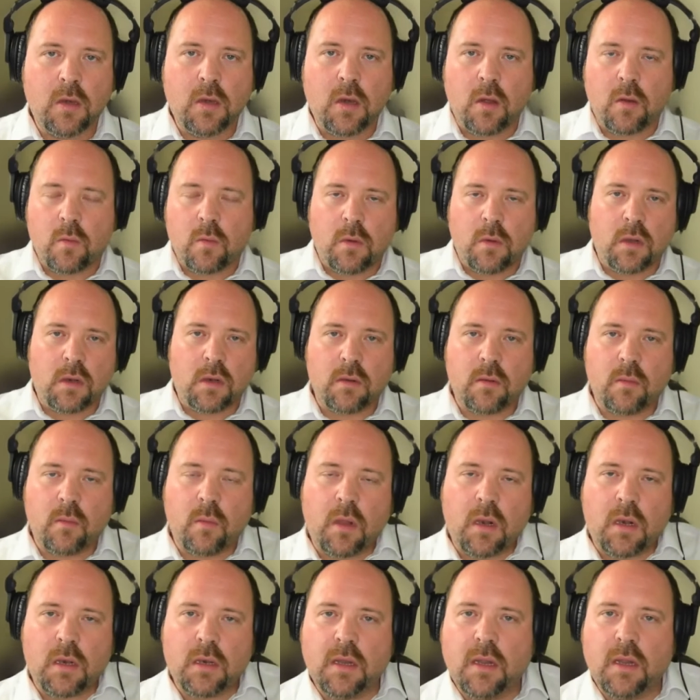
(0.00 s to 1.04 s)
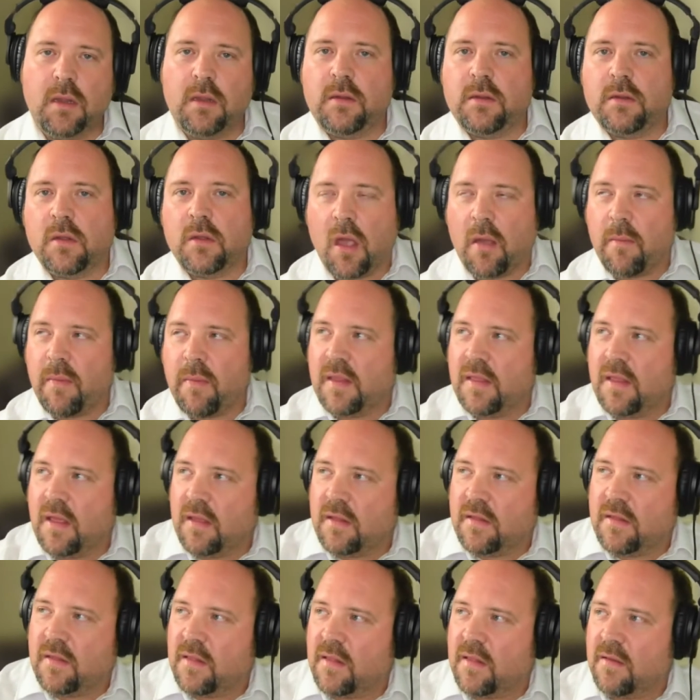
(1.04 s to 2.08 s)
well, I mean
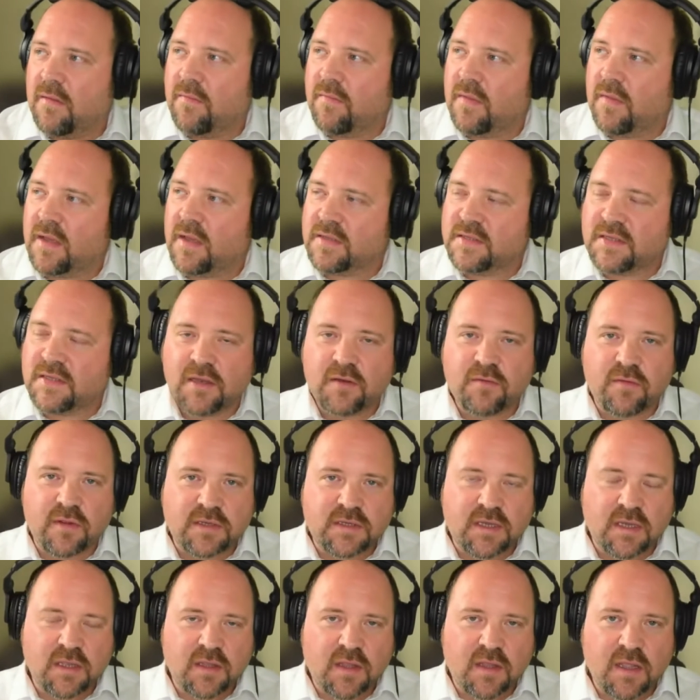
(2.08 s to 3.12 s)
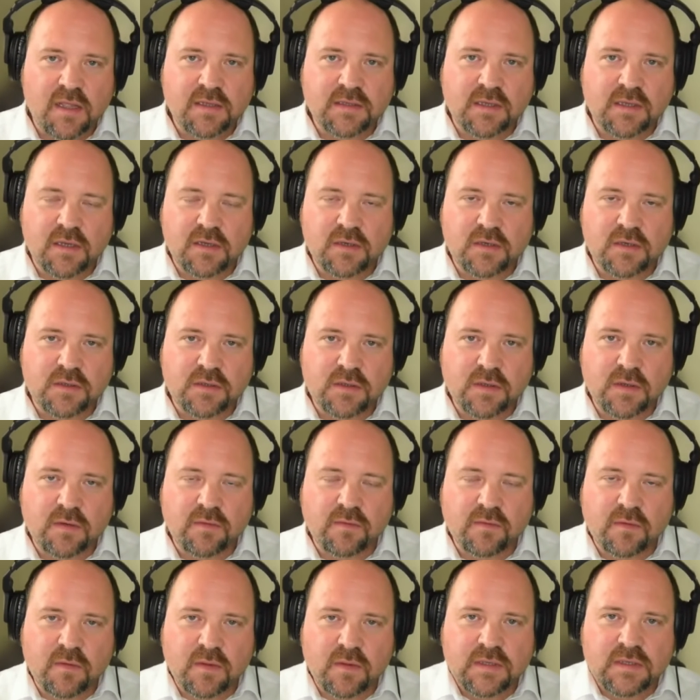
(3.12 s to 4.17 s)
that's the interesting thing, isn't it? Just sort of
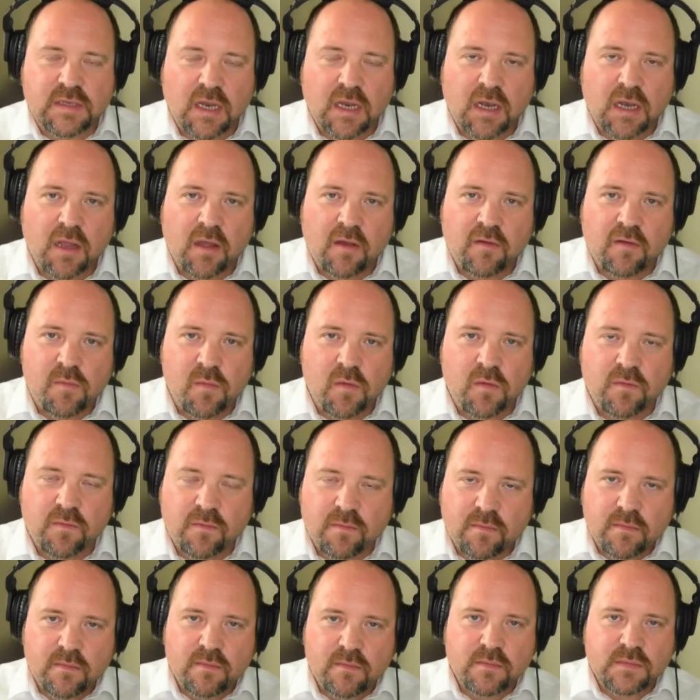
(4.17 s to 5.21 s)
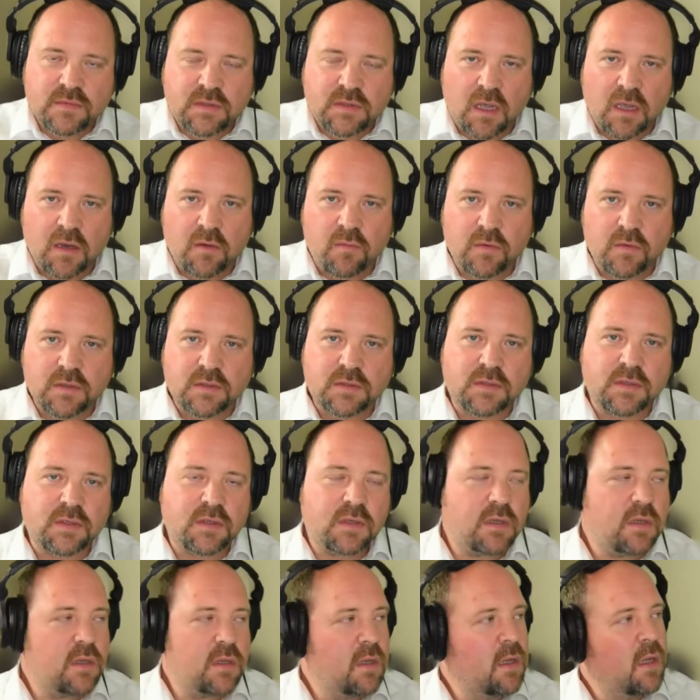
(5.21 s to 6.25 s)
coincidentally, I've moved sidewards
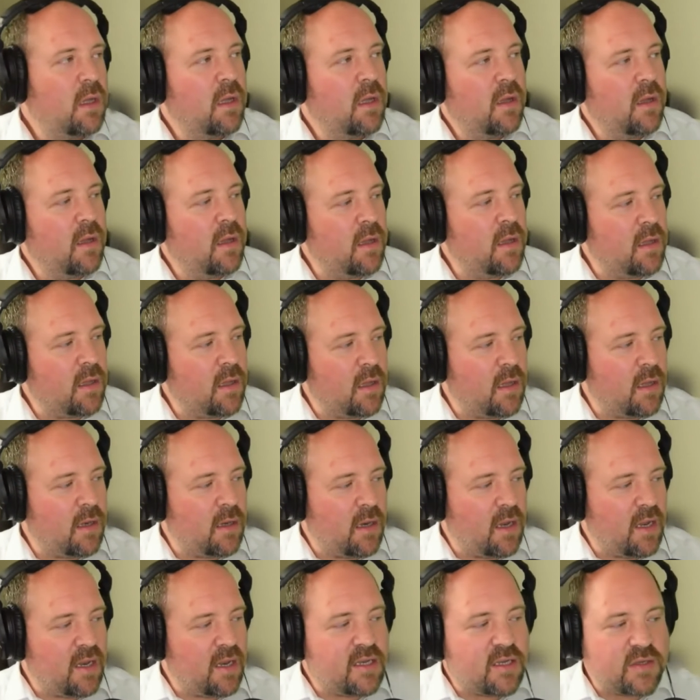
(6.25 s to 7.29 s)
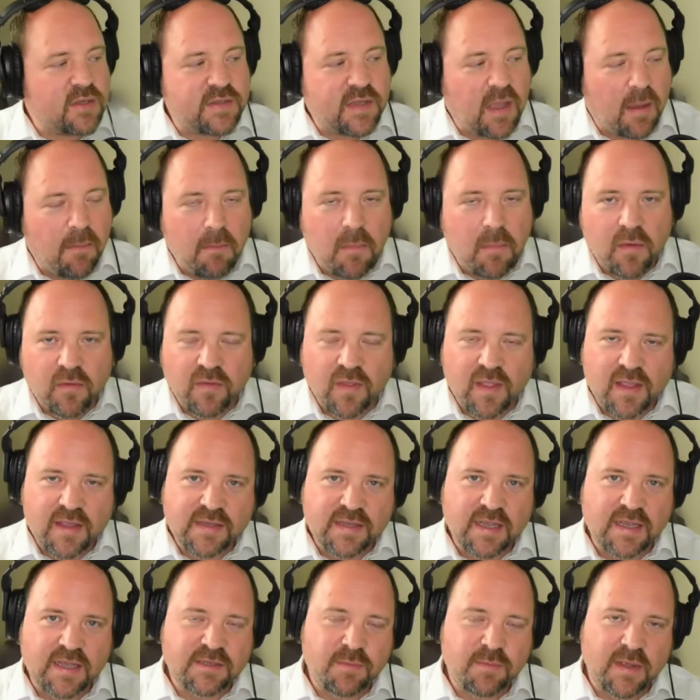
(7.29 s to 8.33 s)
into some of these
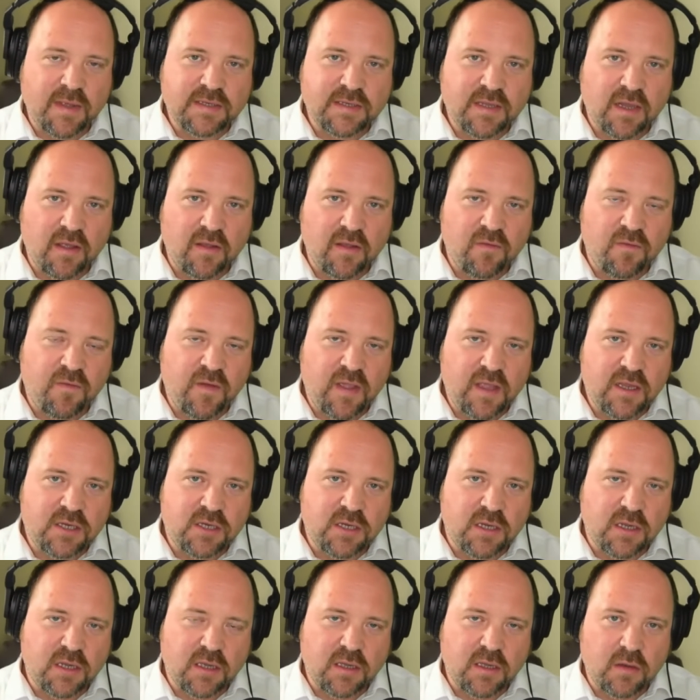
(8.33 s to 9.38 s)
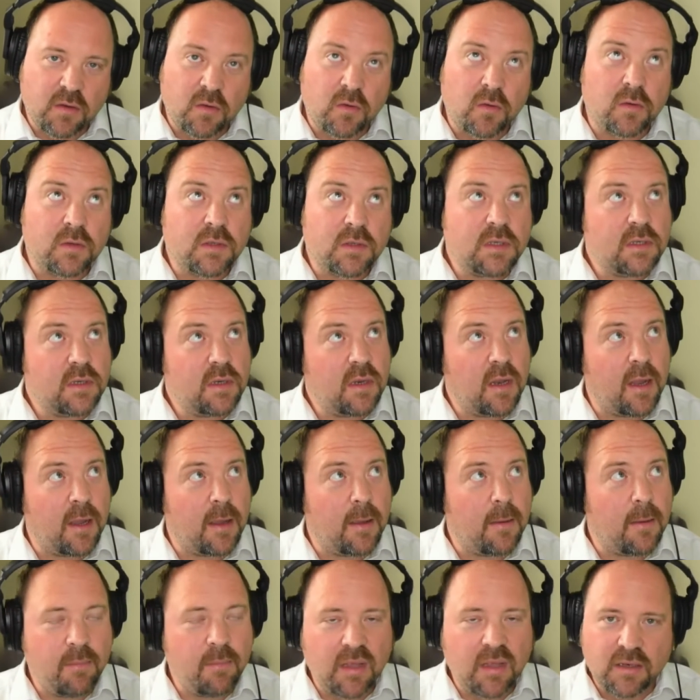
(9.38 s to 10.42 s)
aspects, like feature or
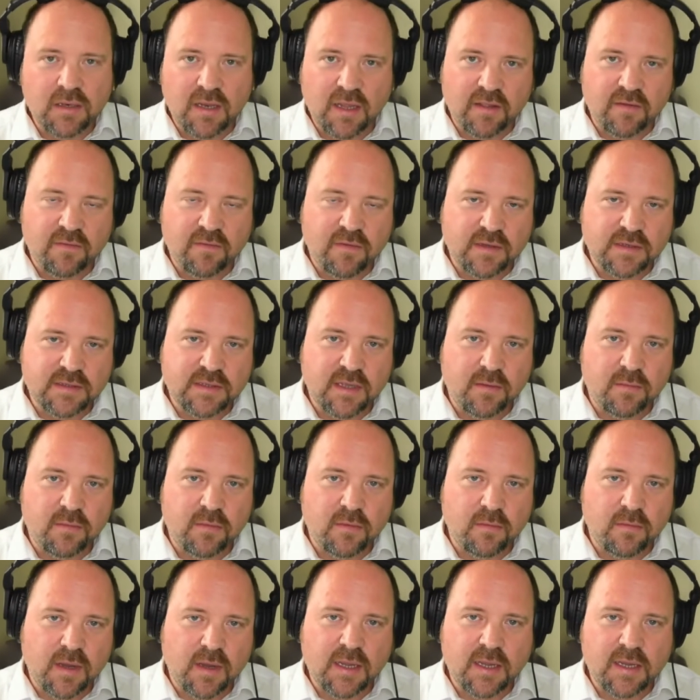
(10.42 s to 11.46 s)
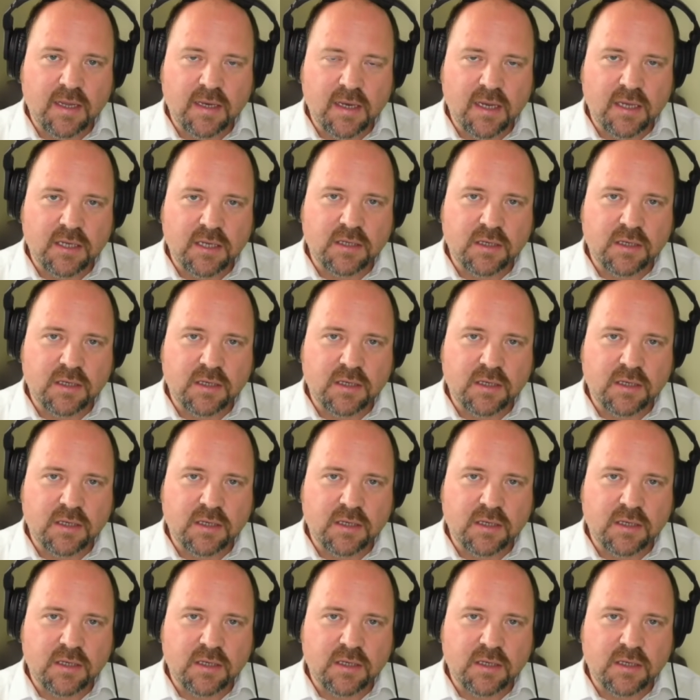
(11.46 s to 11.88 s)
building, for example. Recognition is